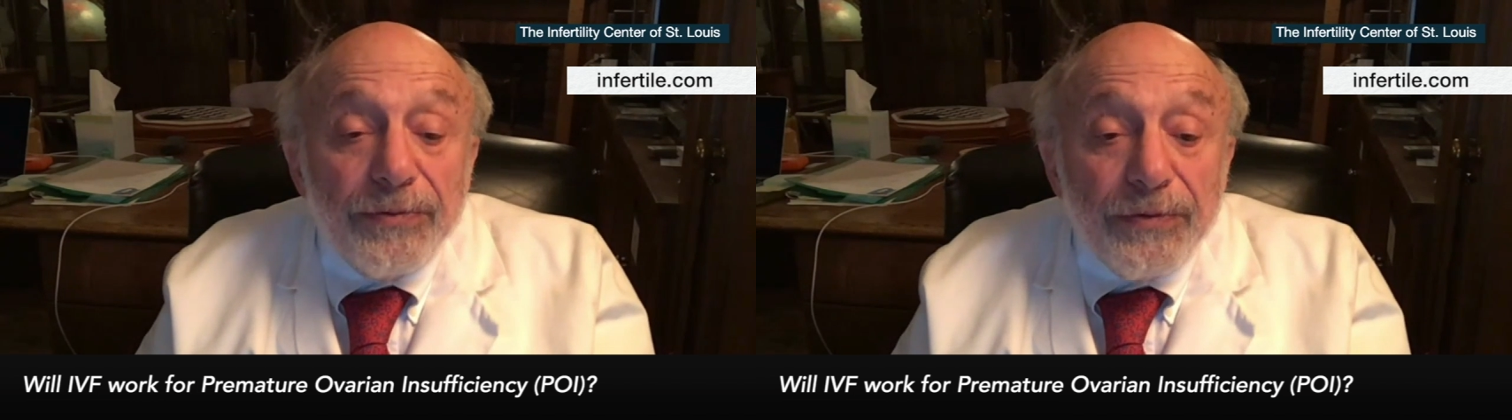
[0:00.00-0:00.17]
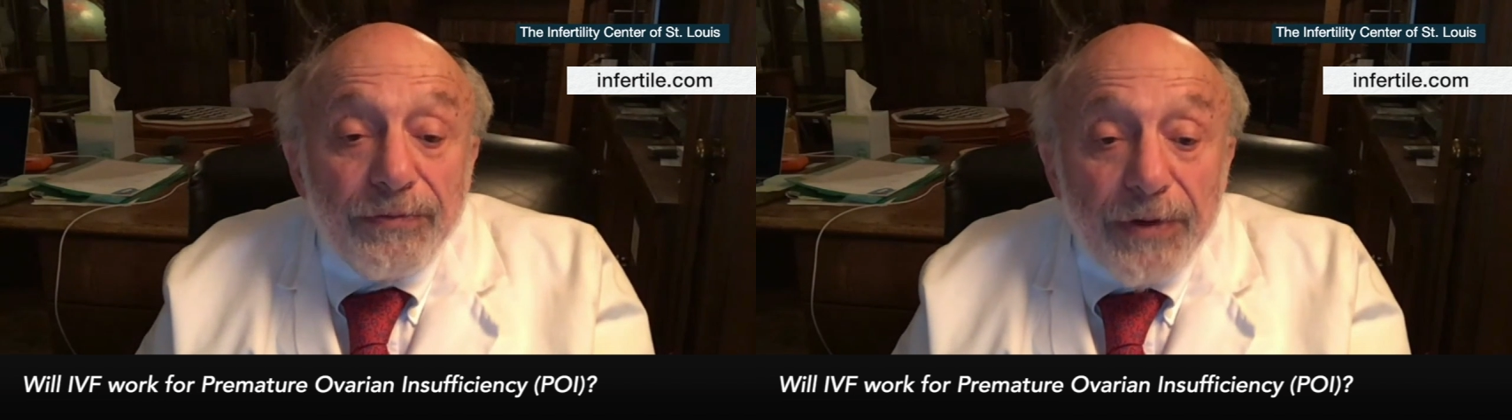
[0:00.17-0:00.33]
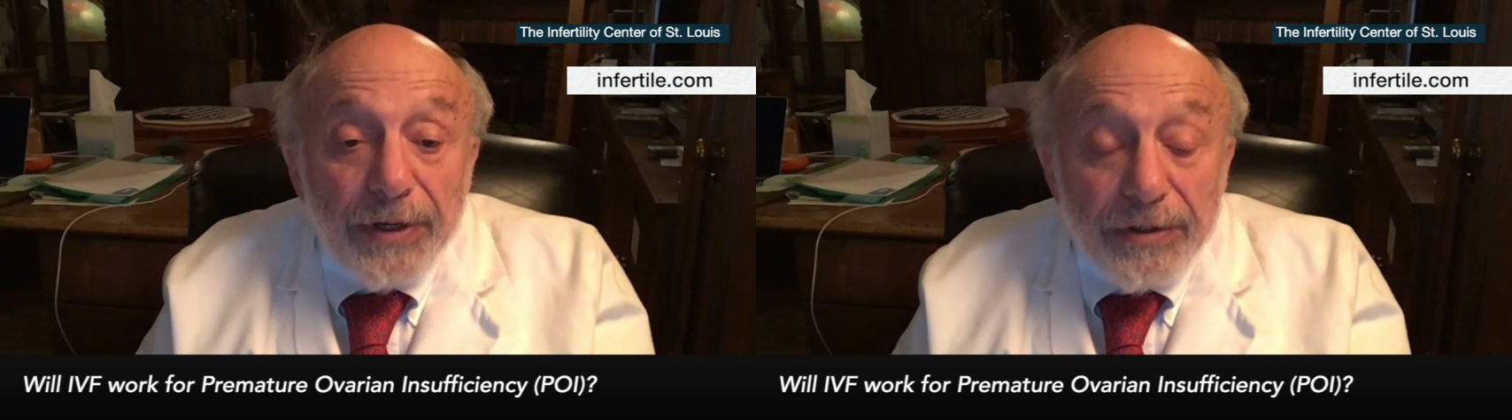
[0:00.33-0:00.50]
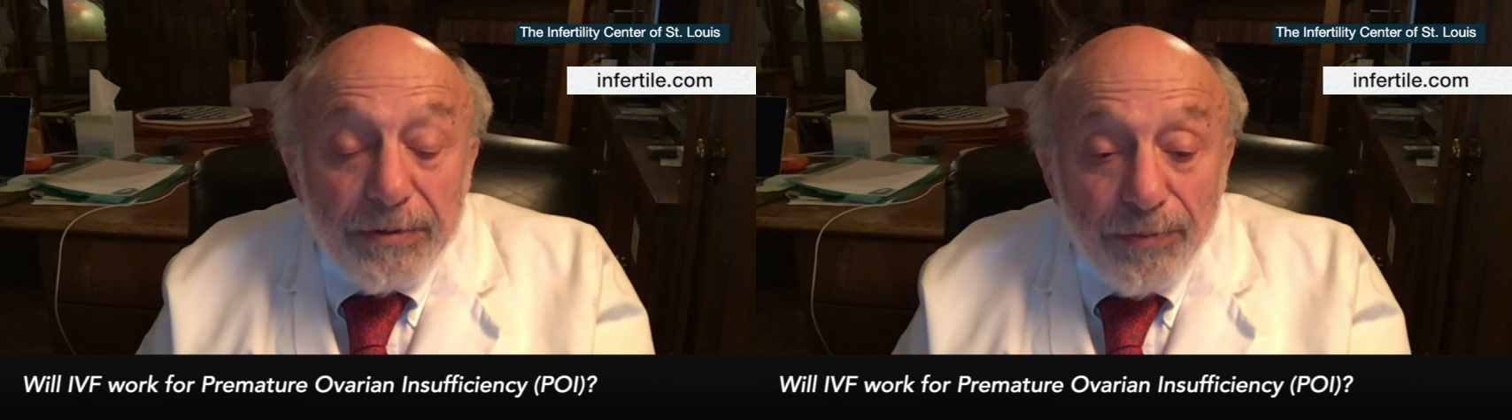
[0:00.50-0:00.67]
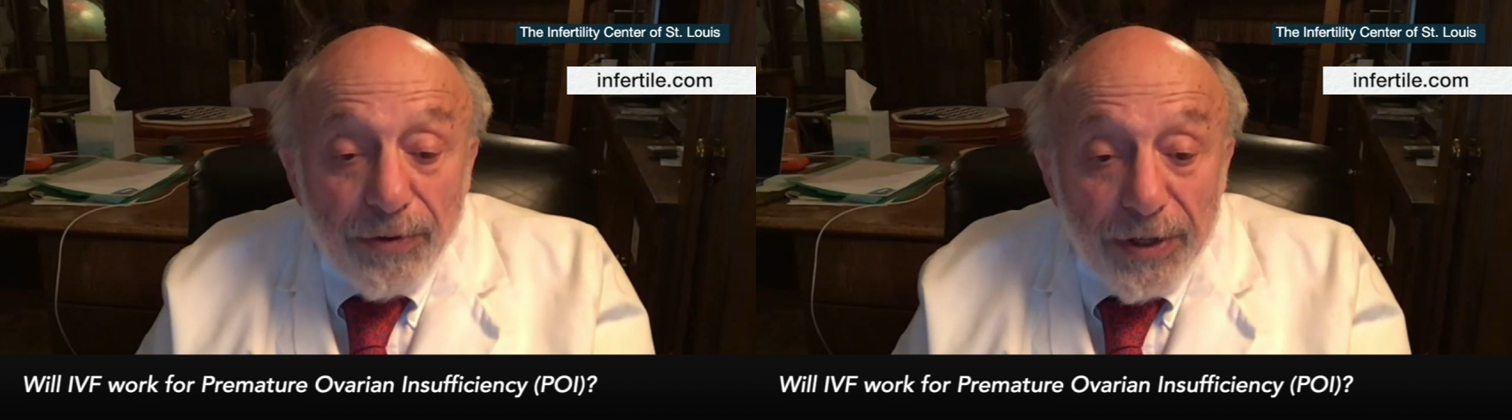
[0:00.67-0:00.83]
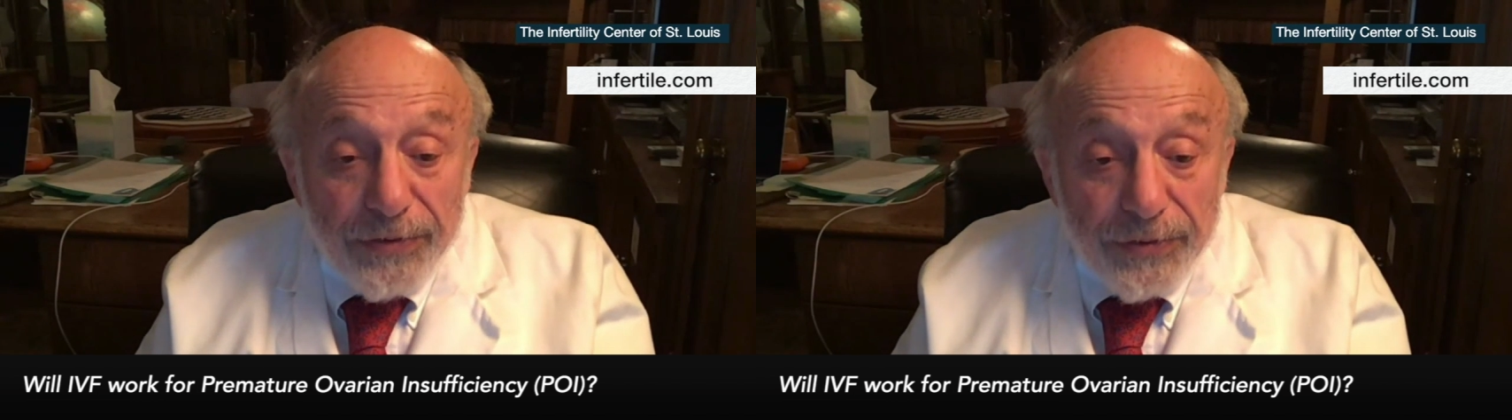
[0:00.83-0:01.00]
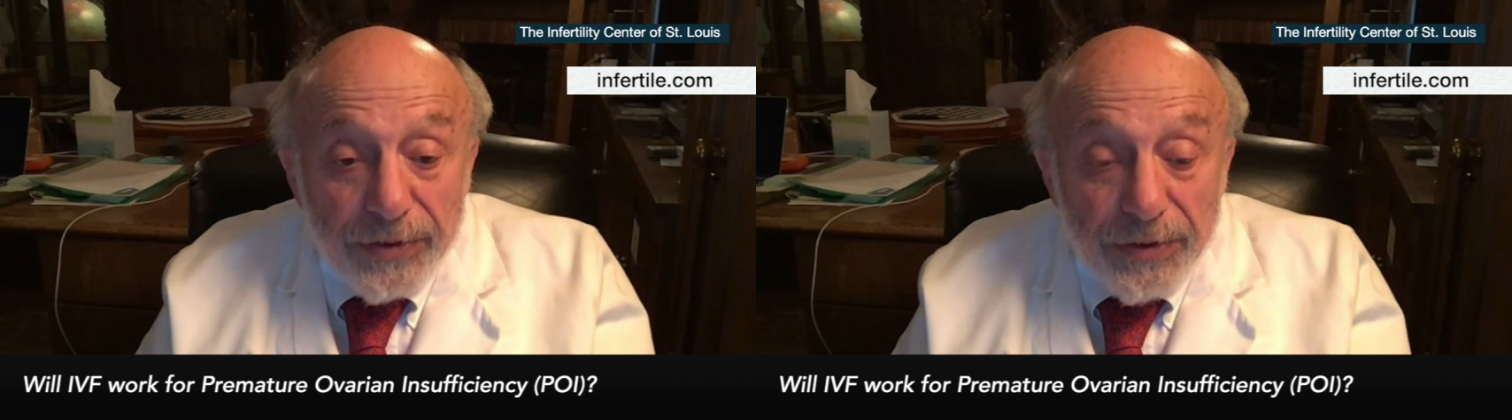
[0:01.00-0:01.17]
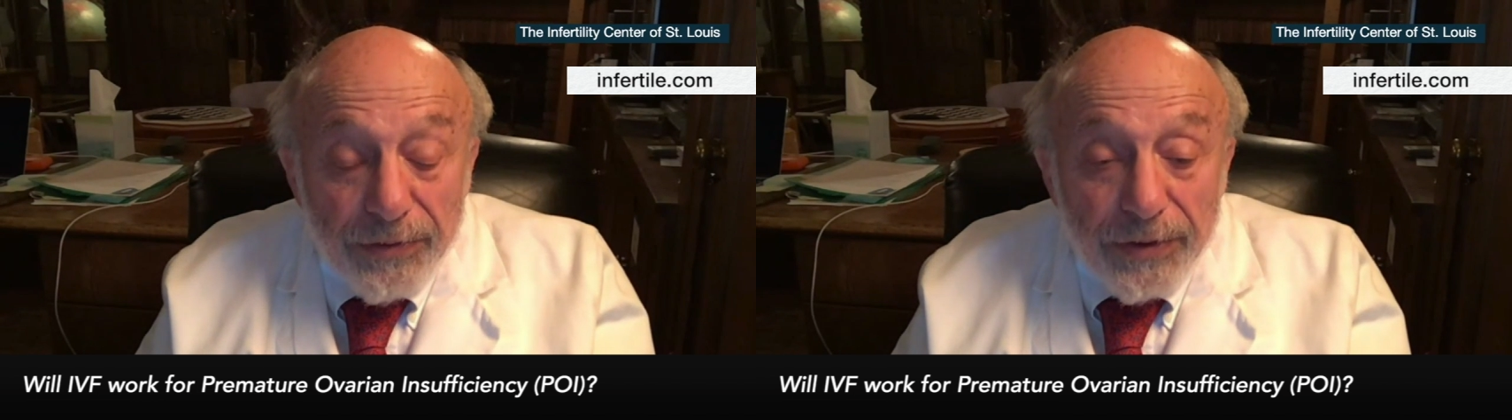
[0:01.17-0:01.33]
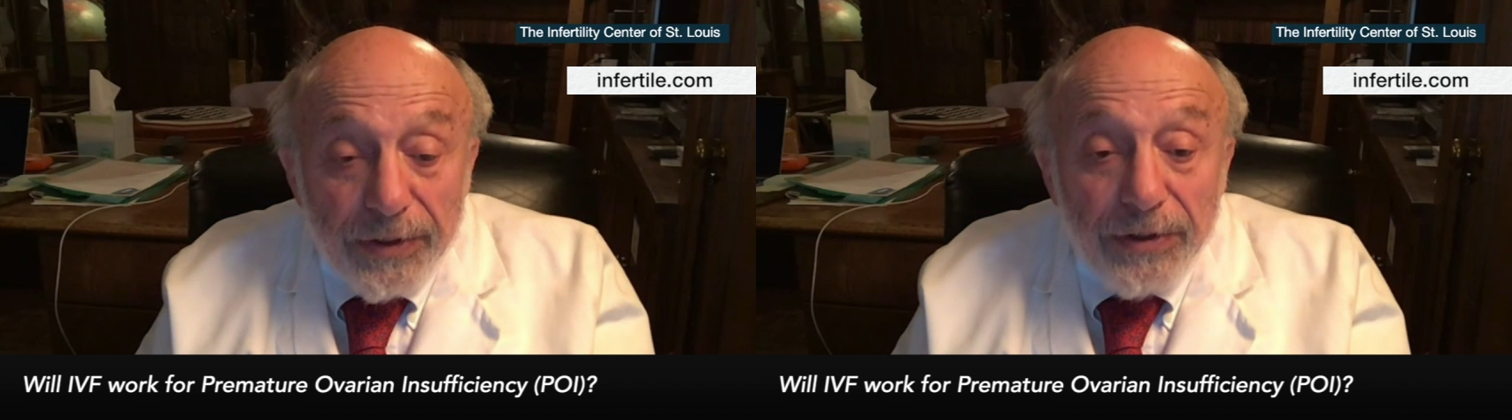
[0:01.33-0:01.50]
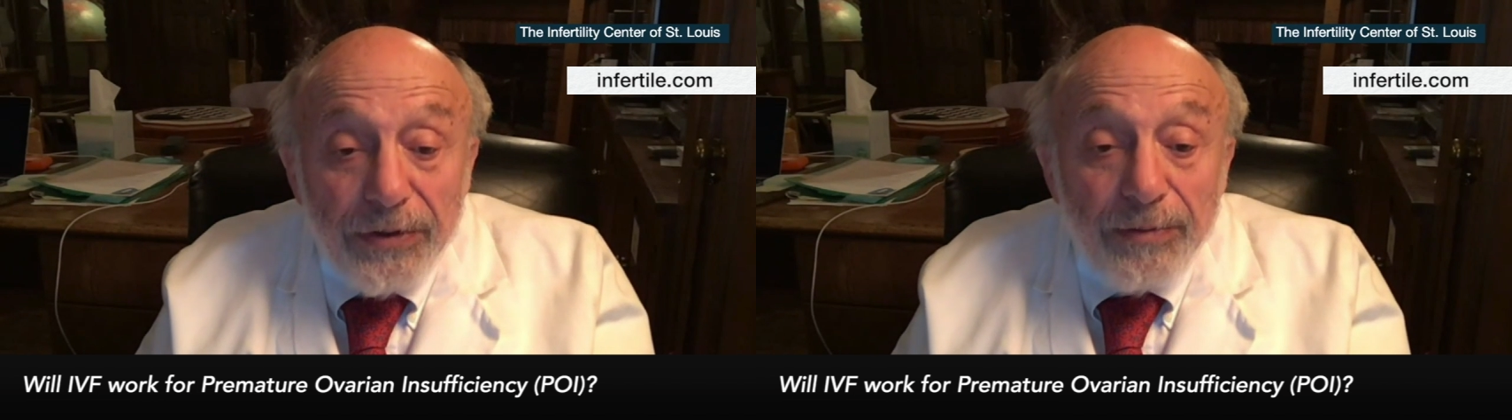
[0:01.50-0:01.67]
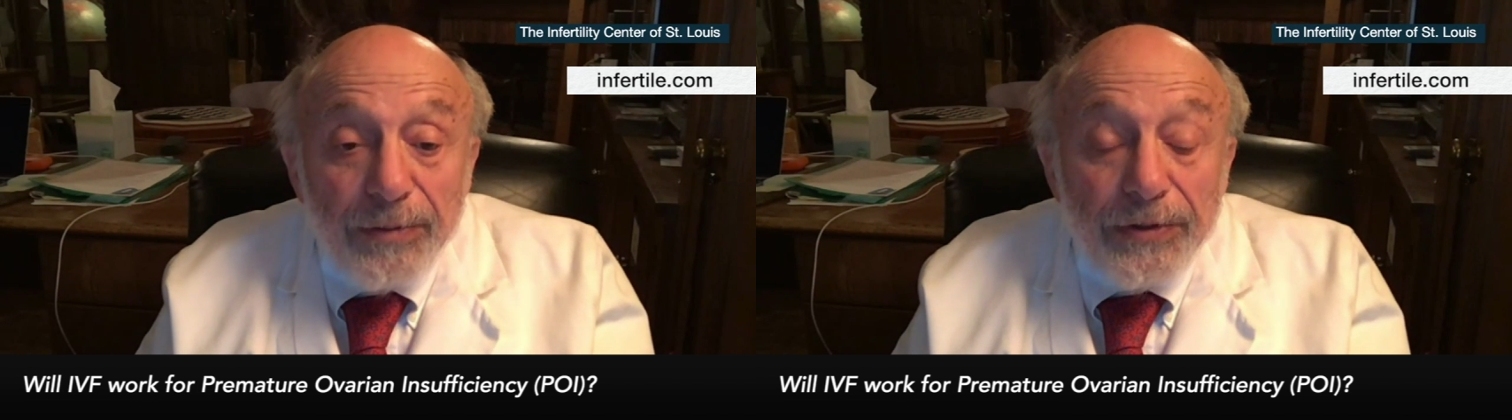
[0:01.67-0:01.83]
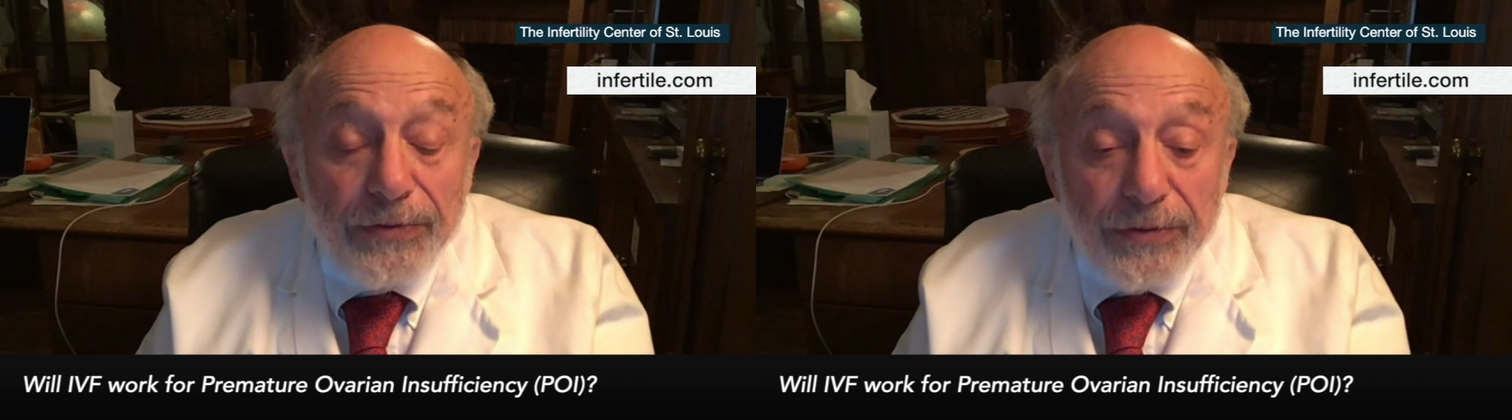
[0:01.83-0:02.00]
we've got the project going in
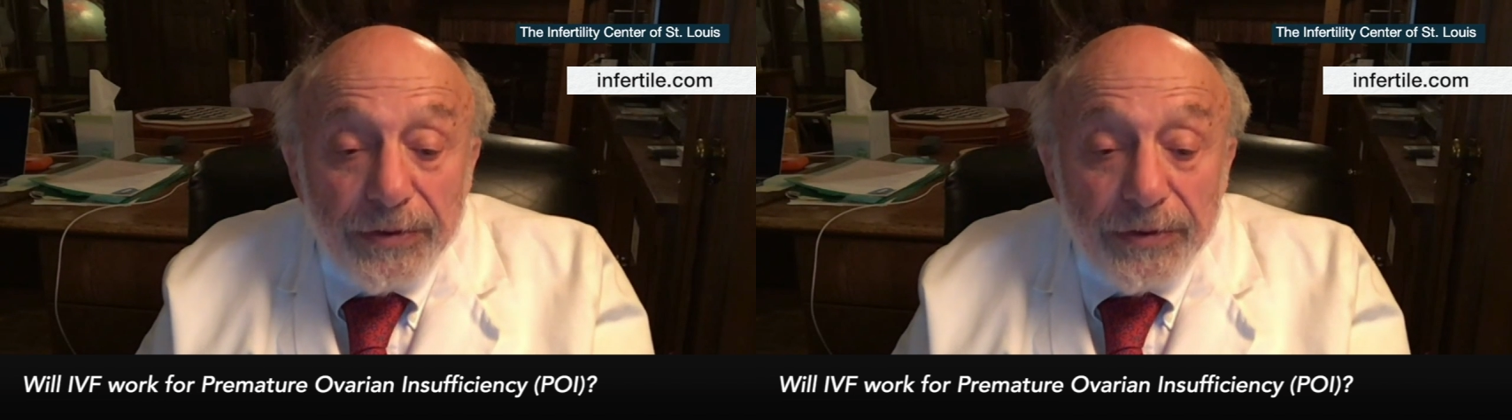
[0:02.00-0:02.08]
humans.